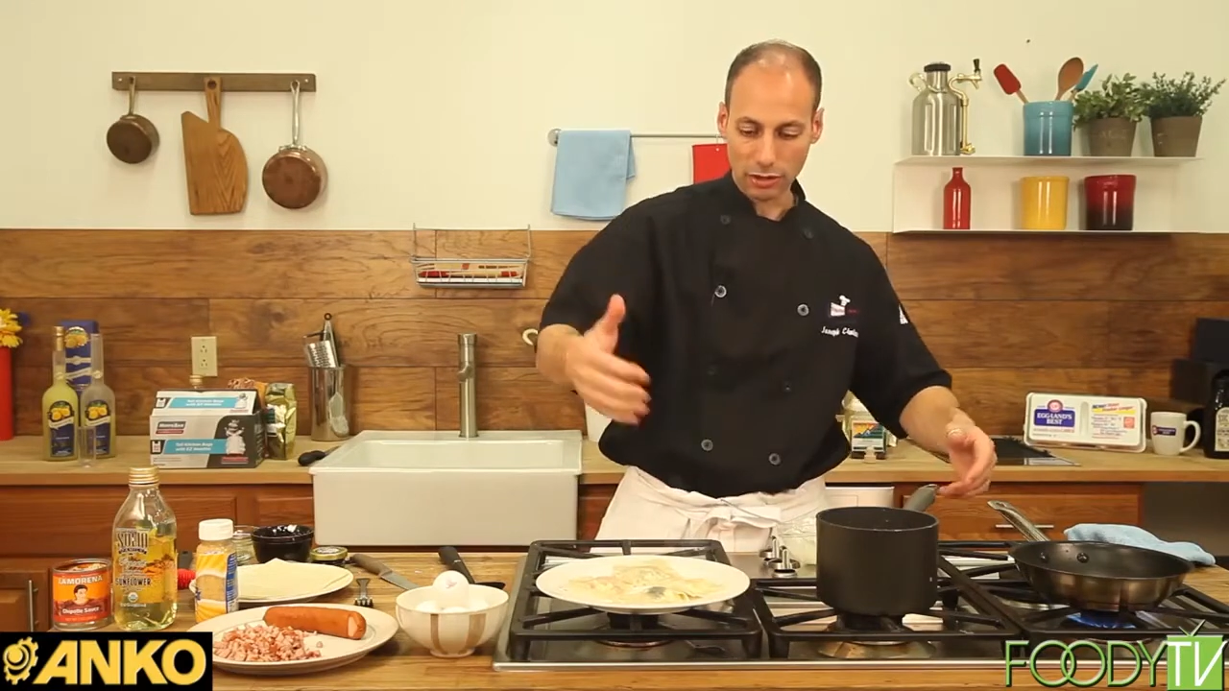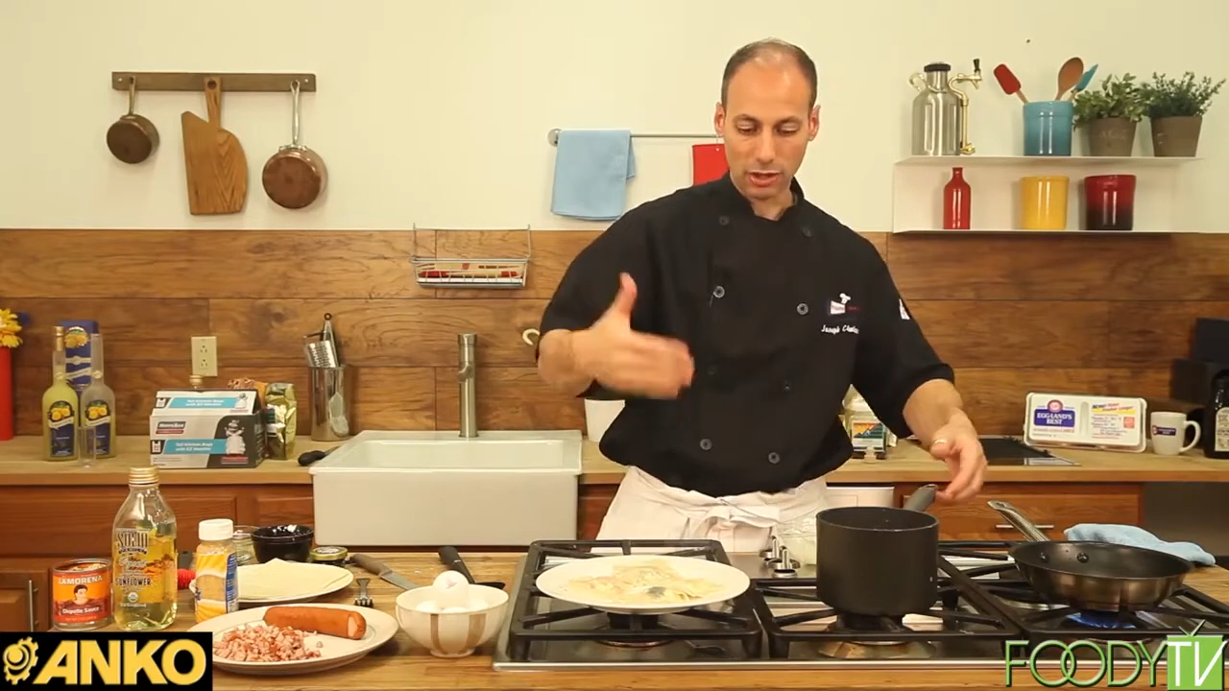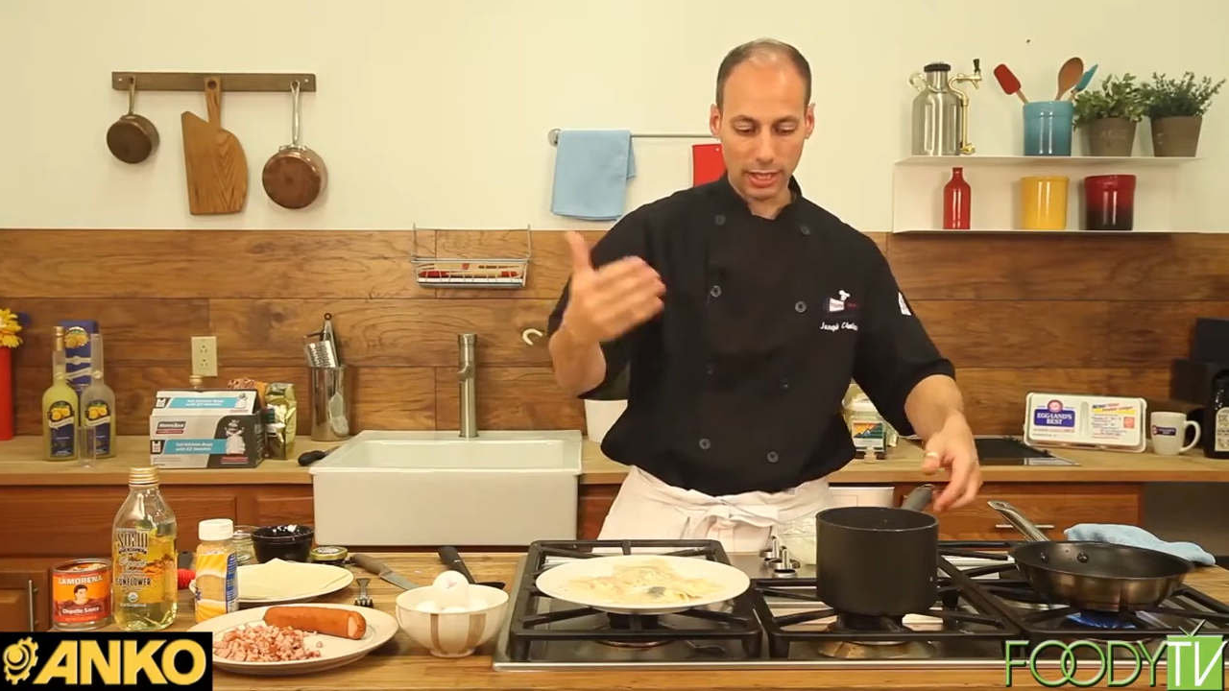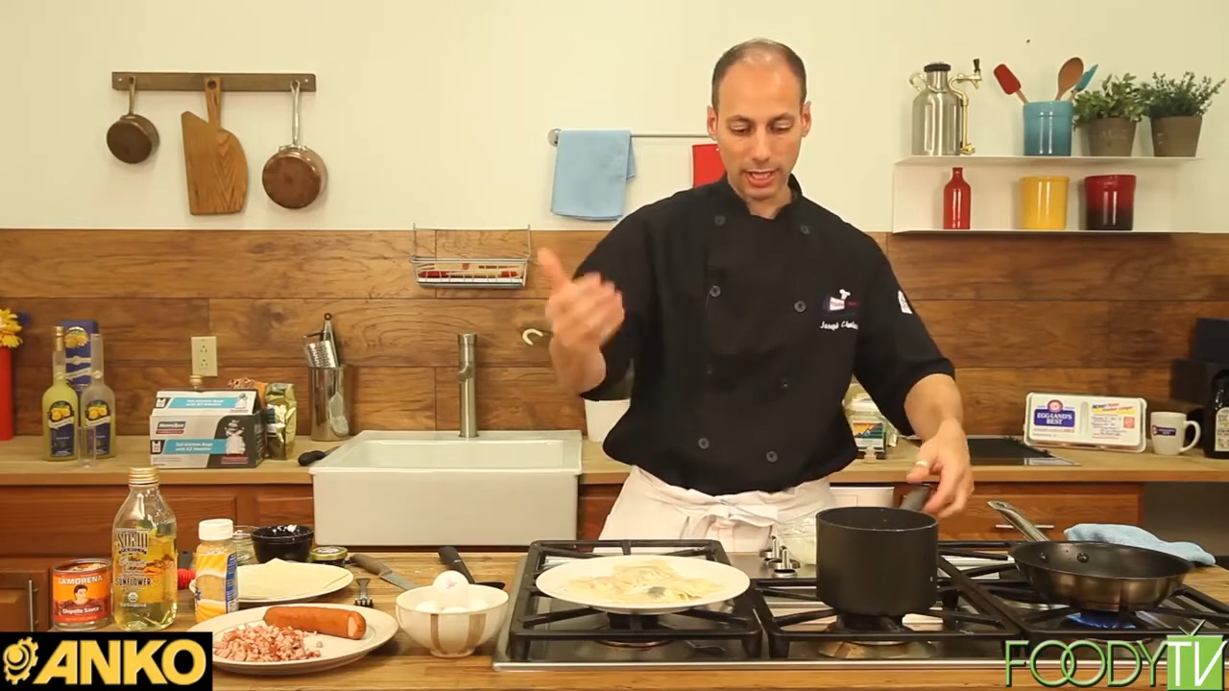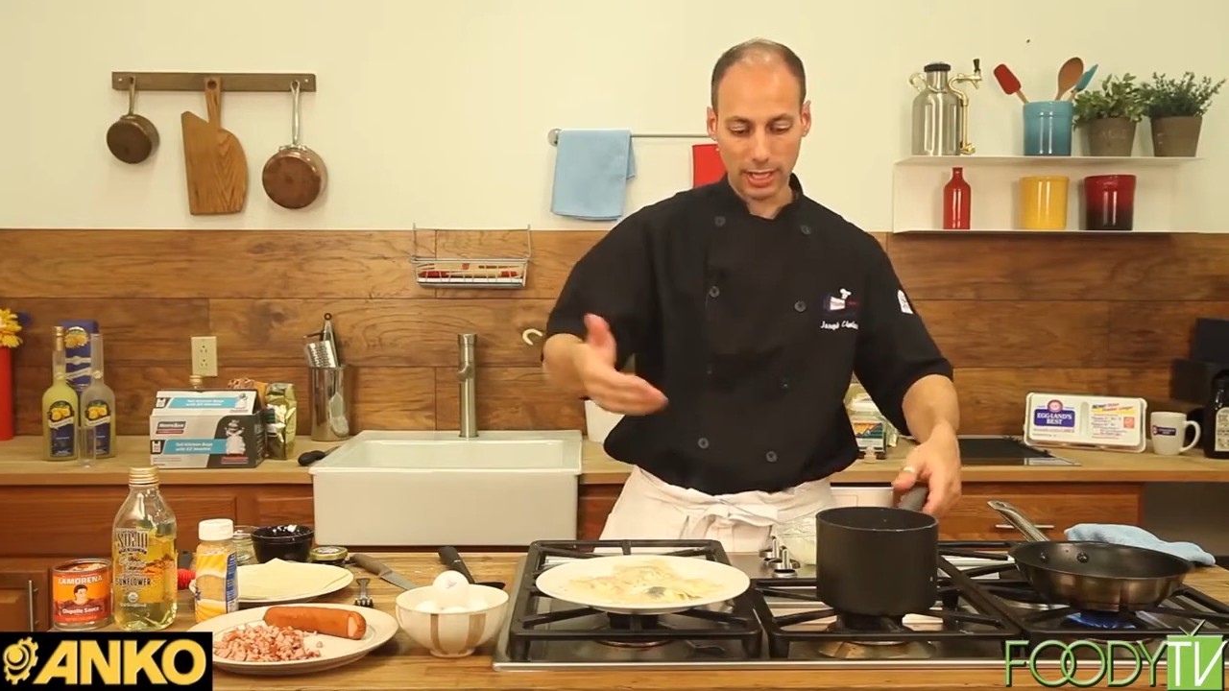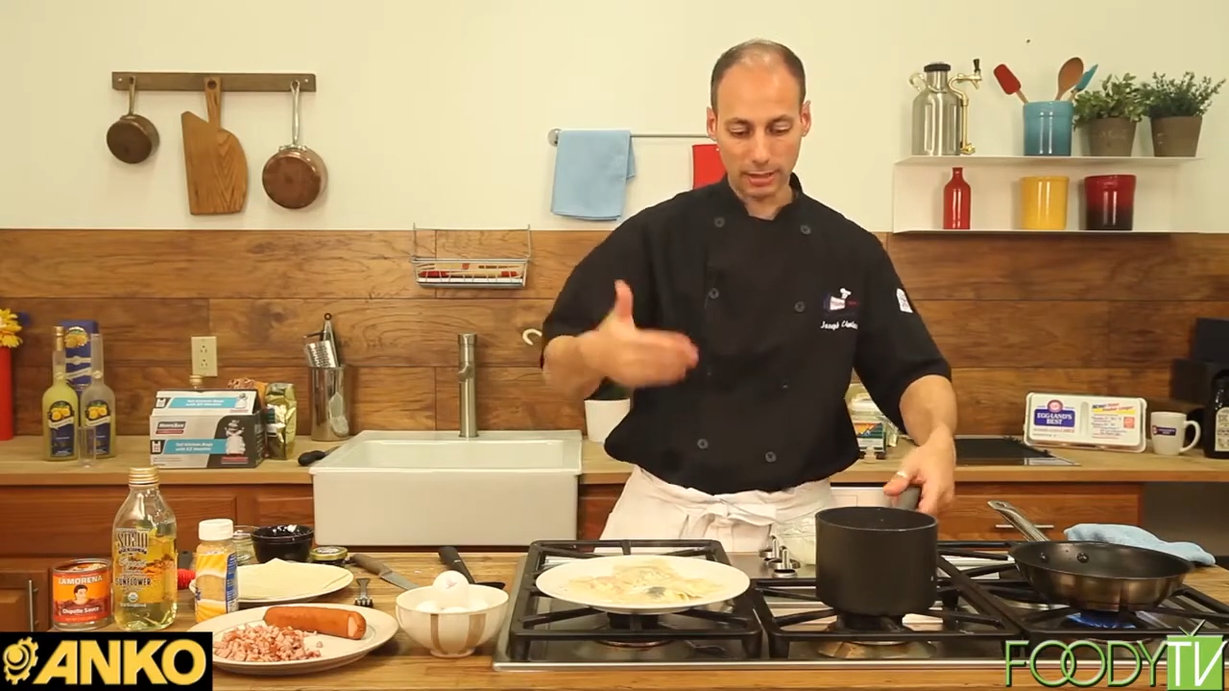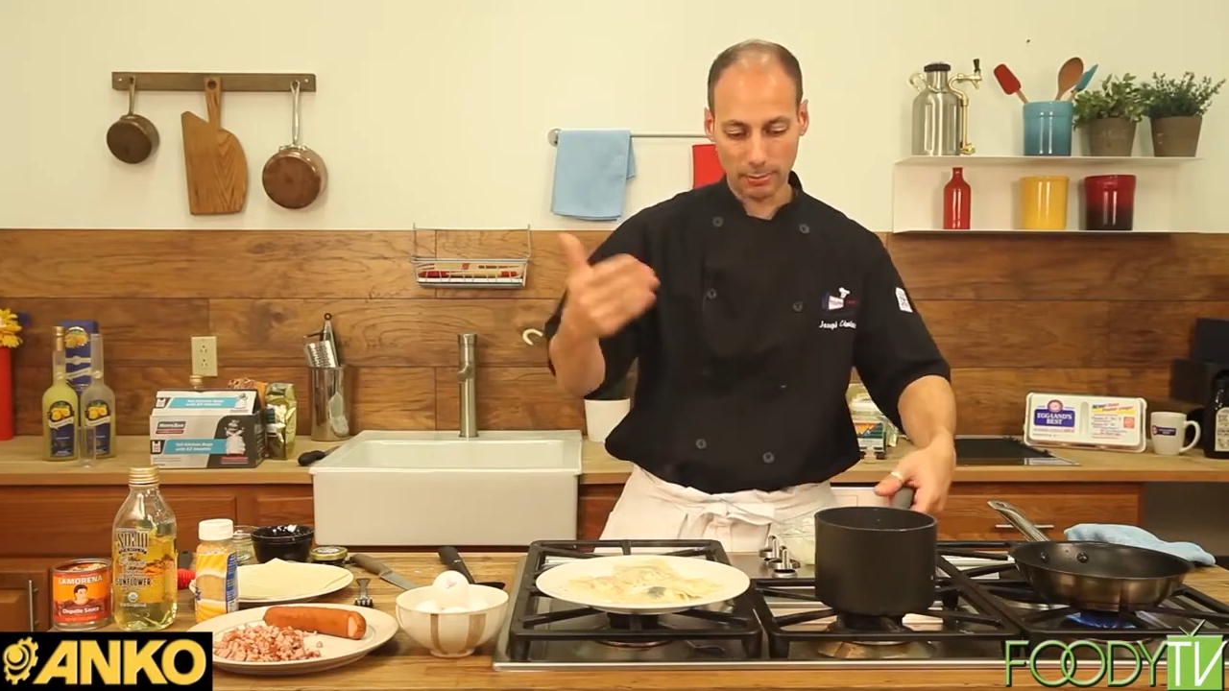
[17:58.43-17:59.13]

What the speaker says: going to hit it,